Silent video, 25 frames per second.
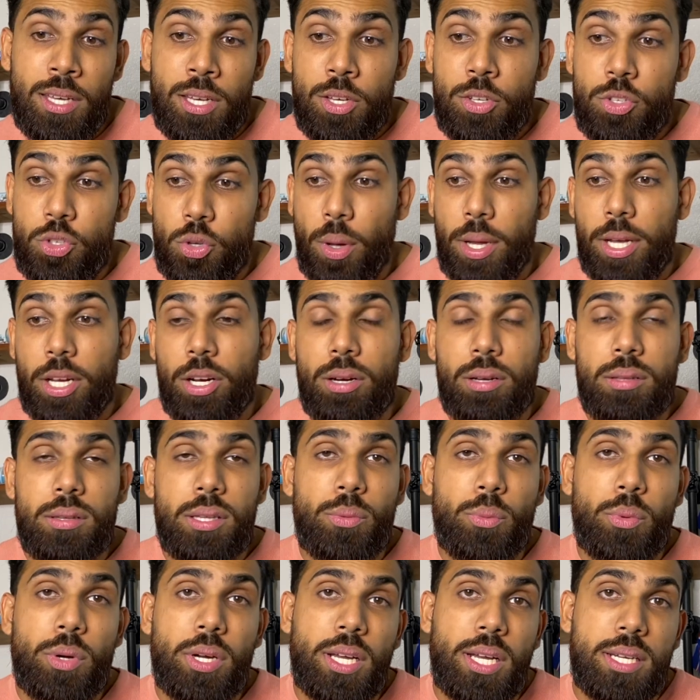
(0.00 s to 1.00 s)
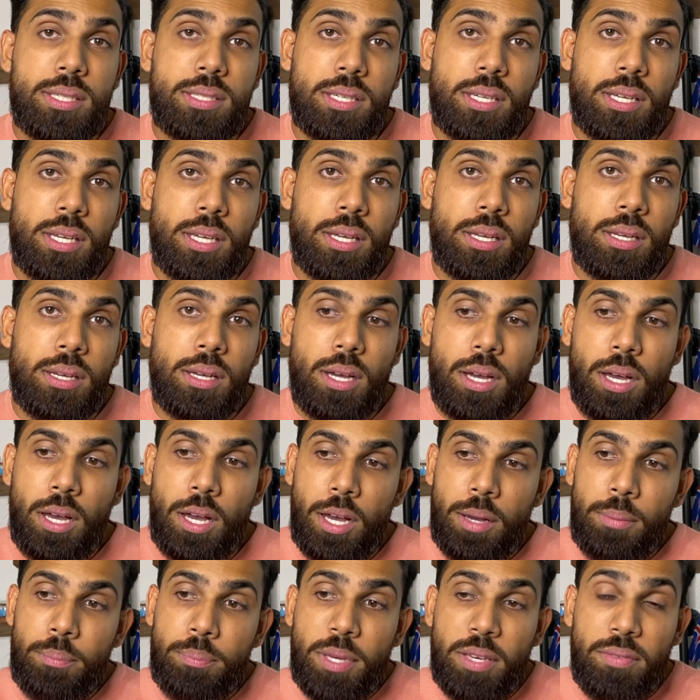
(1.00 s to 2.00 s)
So I currently work as a
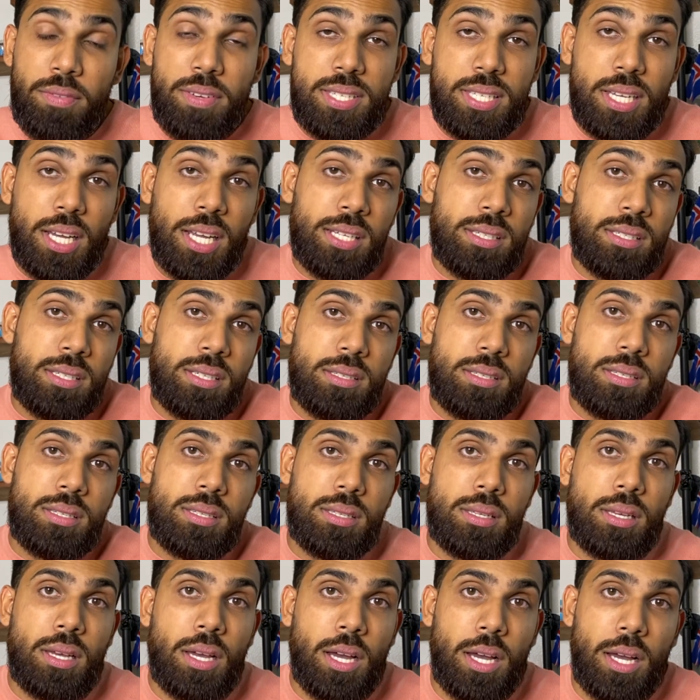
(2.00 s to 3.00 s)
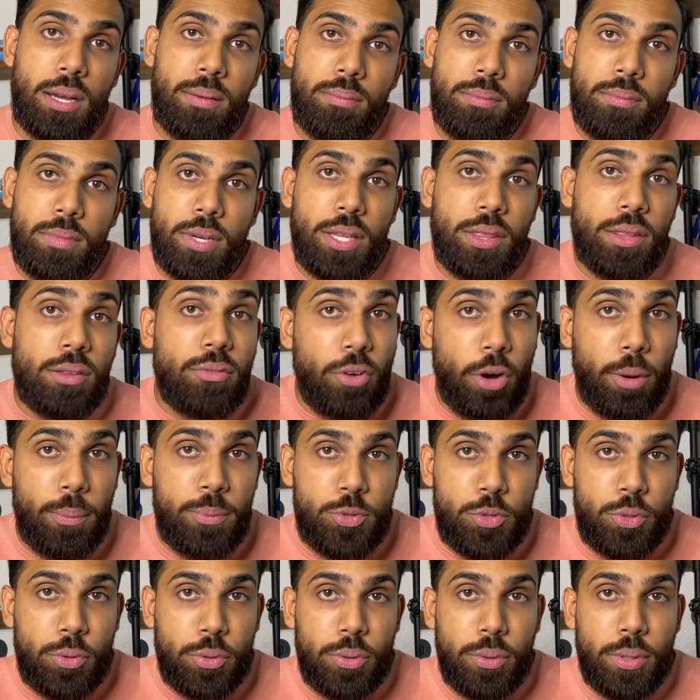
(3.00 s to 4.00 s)
PV scientist in the
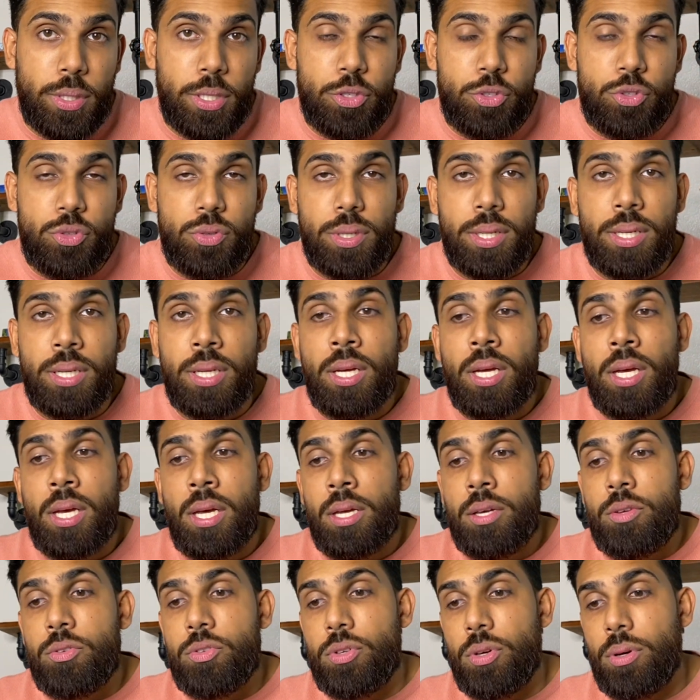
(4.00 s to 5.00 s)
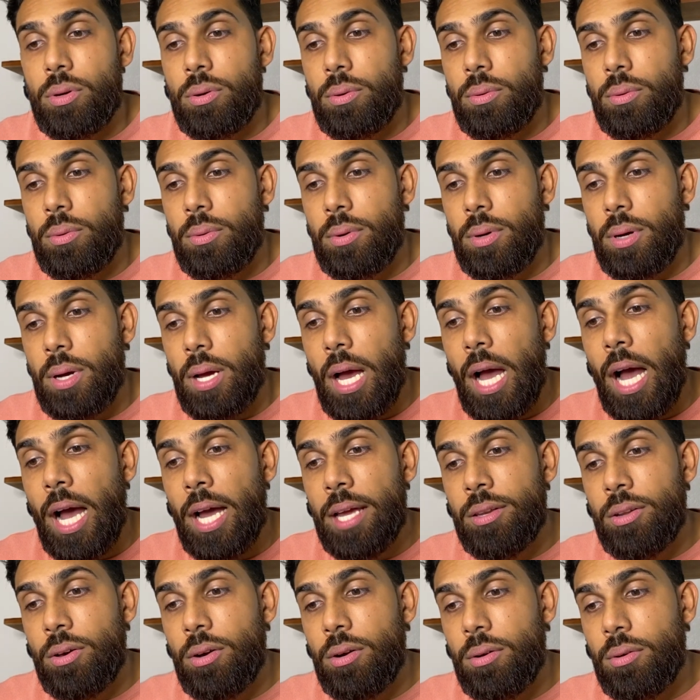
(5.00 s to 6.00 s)
pharmaceutical industry. So I
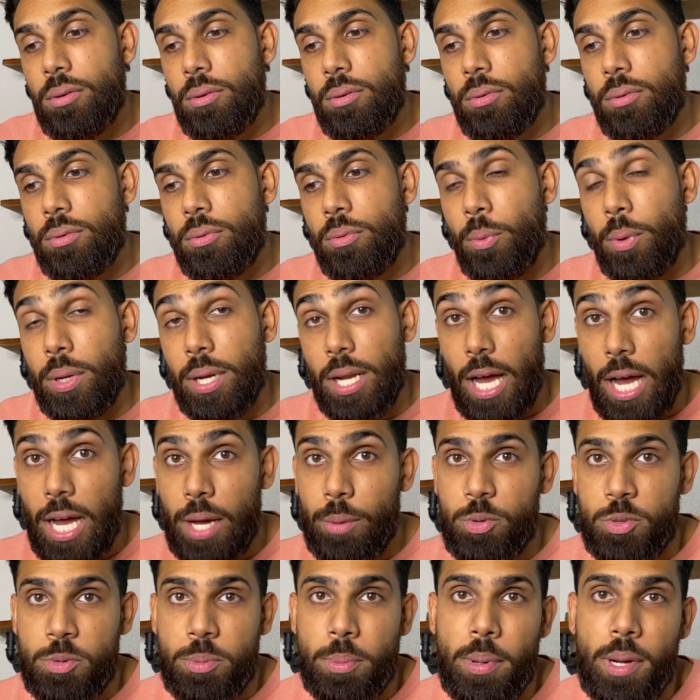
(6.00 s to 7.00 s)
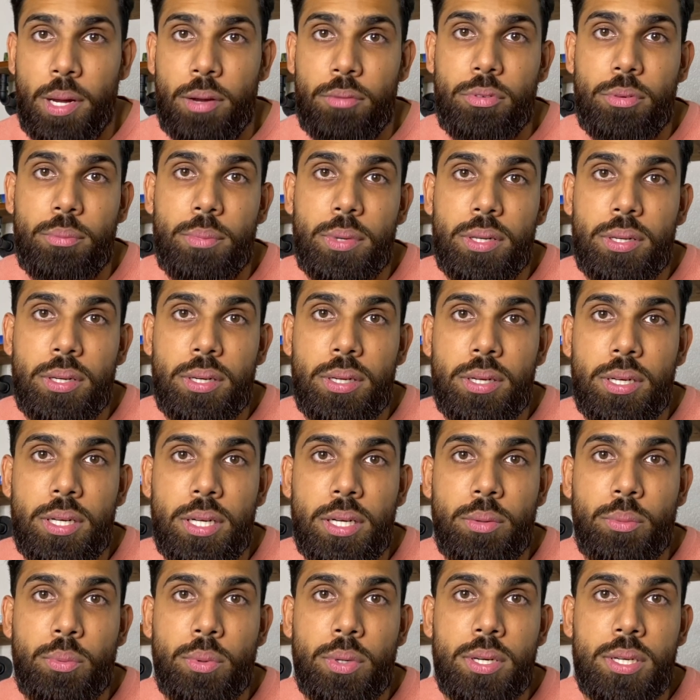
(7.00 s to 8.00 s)
know when I was preparing for Midyear,
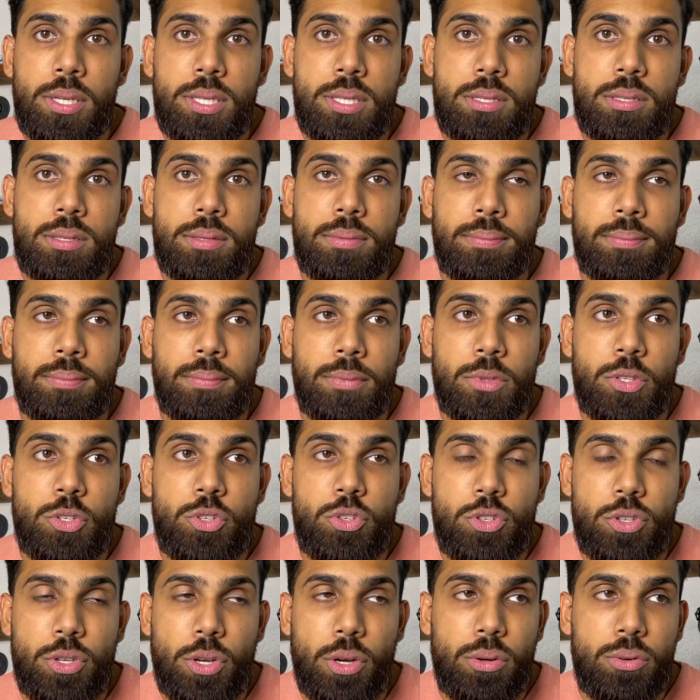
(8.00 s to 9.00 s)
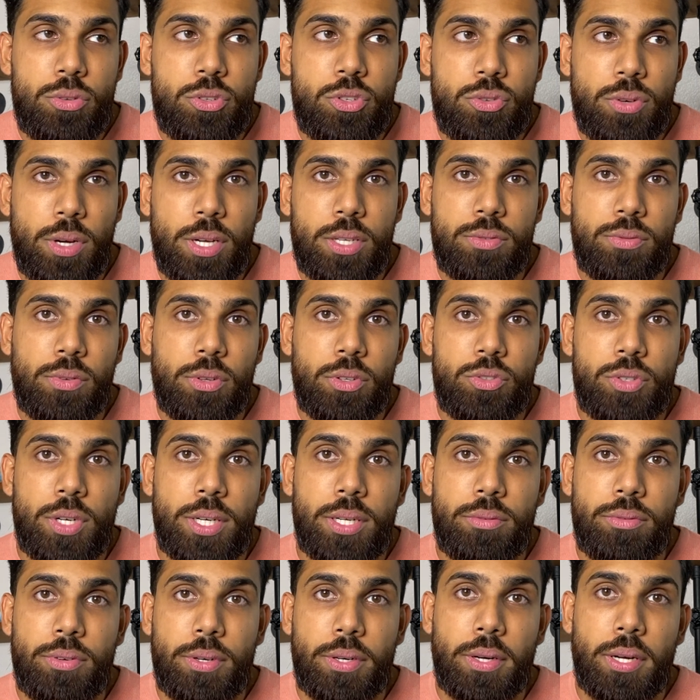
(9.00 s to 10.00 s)
it was so stressful trying
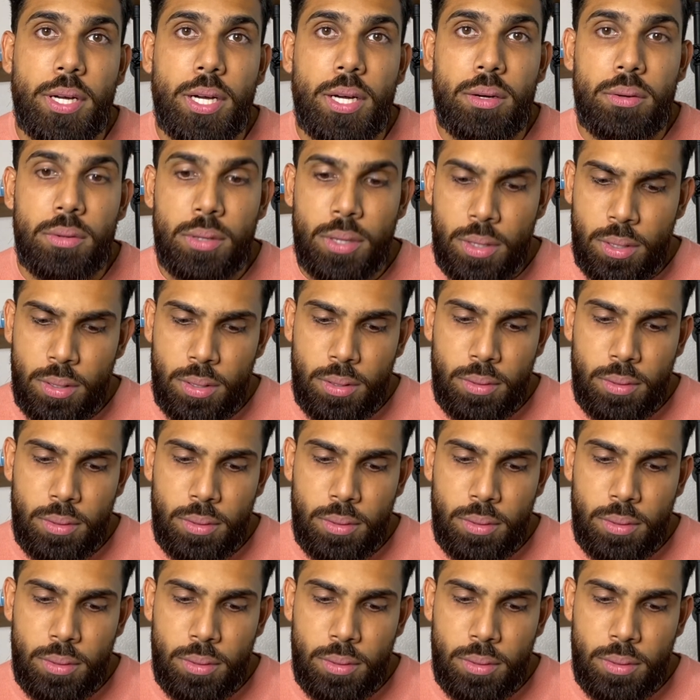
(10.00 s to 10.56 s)
to figure out